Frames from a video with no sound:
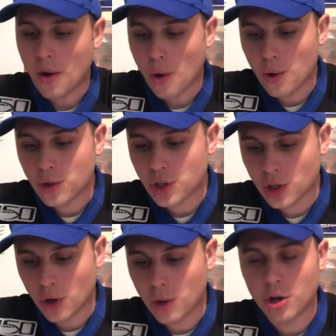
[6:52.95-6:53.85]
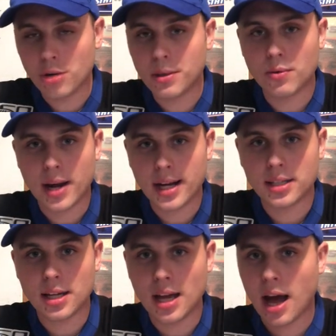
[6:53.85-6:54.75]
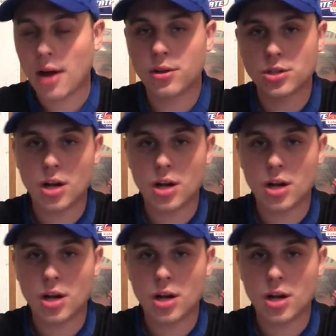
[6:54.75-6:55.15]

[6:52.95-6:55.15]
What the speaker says: Who could be ranked out of this